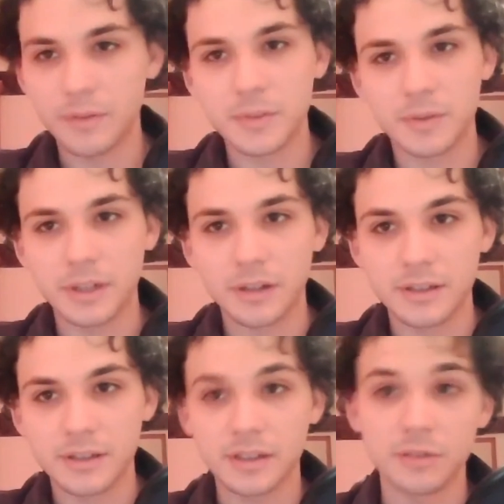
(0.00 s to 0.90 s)

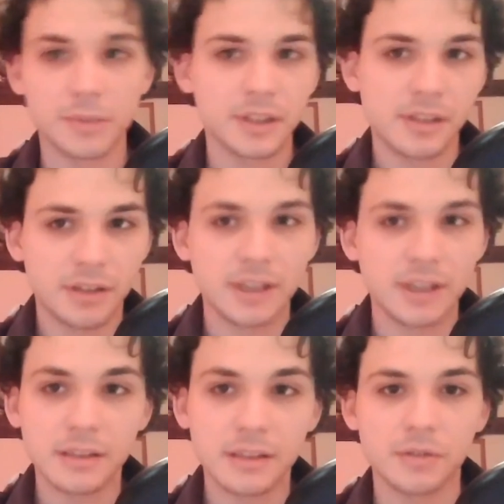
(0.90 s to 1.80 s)
2019, you're being signed,
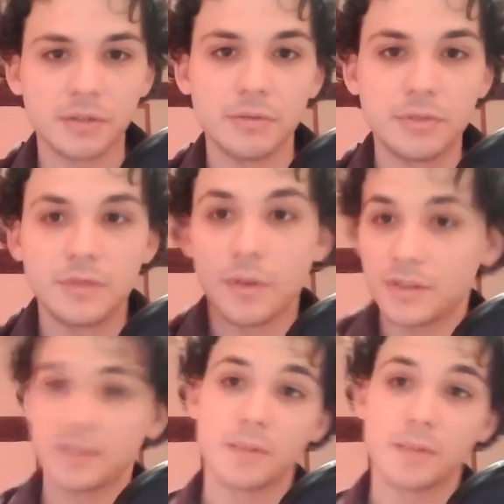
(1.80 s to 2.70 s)
and so you've
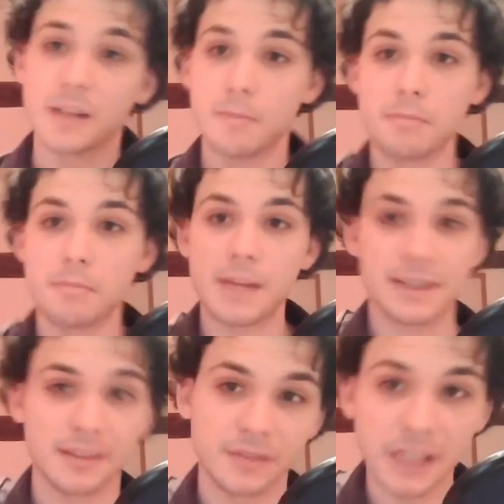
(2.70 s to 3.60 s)
obviously made a
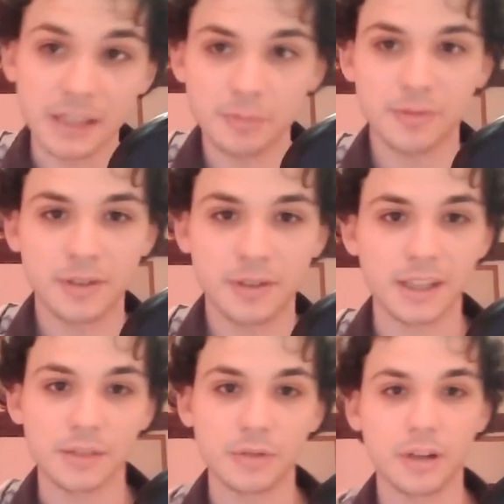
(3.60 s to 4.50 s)
massive leap
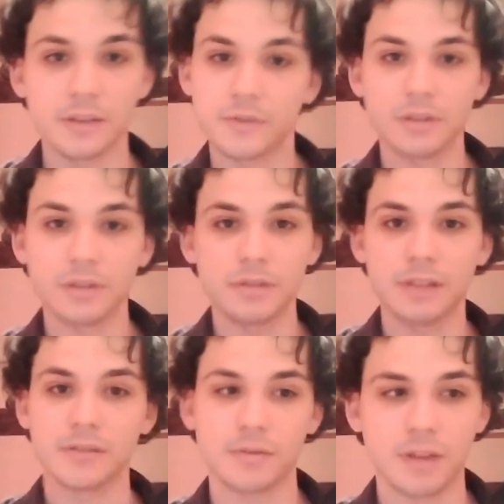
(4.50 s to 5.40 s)
in your kind of career
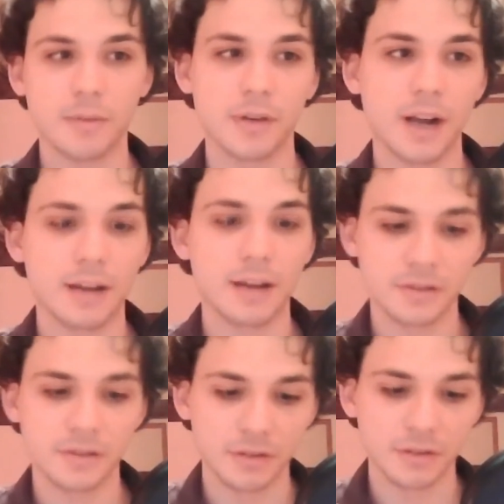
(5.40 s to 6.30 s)
as a rapper. Like, how did
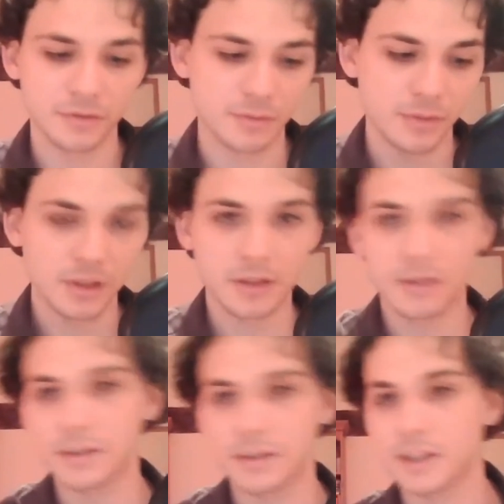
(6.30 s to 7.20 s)
you go from
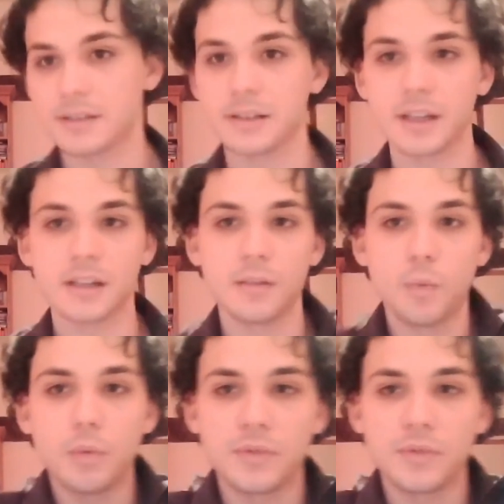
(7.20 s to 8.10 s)
there to there? Like,
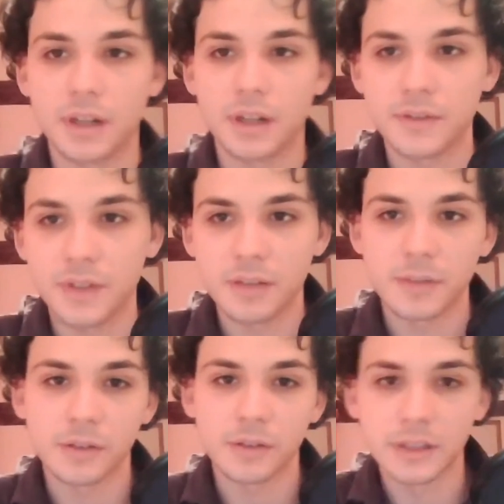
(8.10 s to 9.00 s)
what was the kind of timing in it?